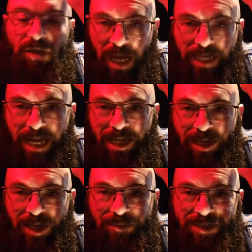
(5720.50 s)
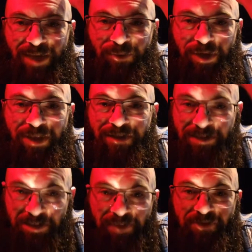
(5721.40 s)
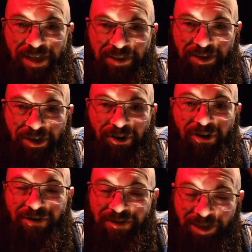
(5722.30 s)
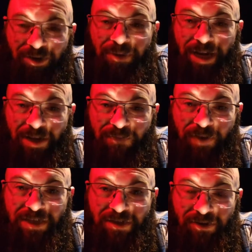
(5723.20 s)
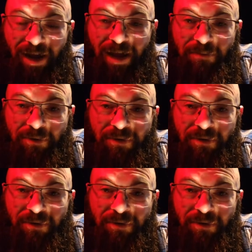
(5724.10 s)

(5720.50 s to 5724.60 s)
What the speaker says: I got a little upset with it, left it at the yard and told them they need to fix the crap.